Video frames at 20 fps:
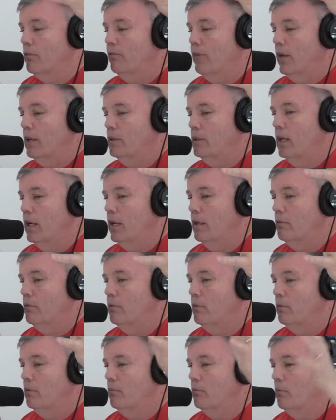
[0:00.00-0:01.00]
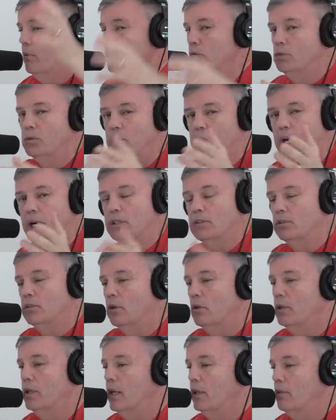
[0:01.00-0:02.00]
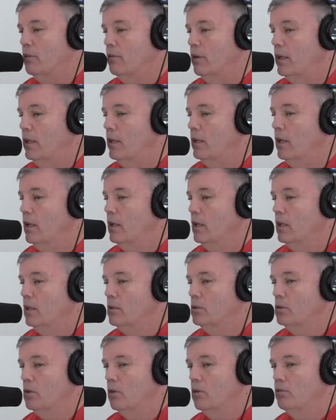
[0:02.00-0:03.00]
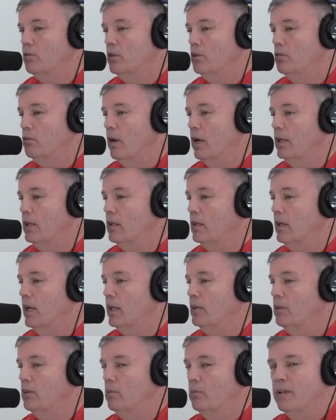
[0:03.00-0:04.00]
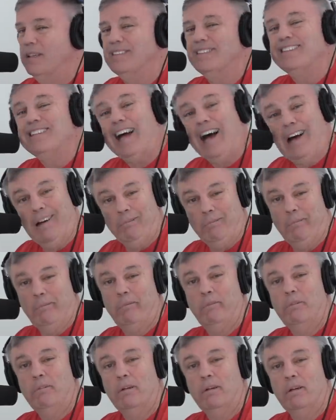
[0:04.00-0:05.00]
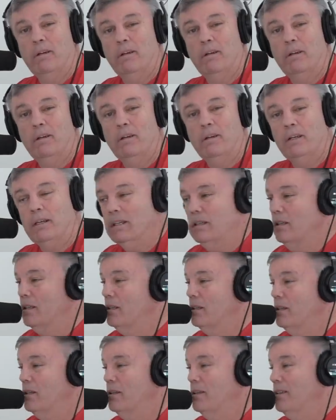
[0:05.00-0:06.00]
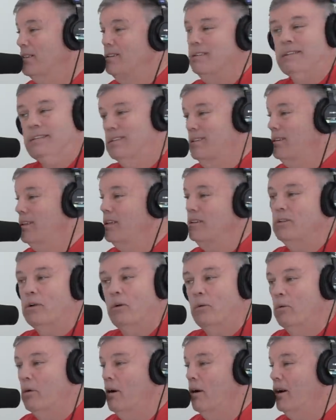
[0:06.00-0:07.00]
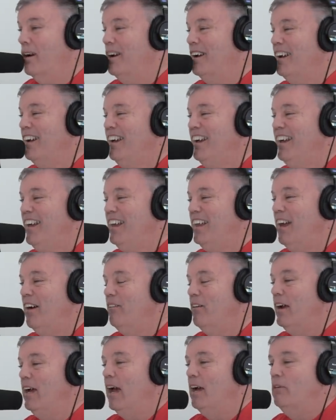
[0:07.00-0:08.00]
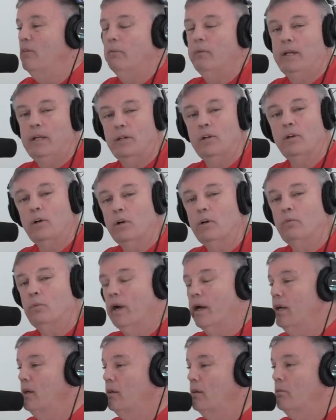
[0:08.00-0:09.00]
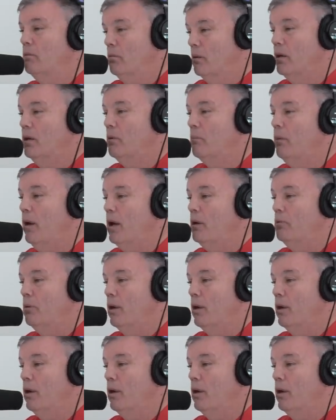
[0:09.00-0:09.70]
the stuff out there. Most of you guys know that already. So if you're trying to get to me, stop. It don't work that way. I don't mean in a good way, in a, in a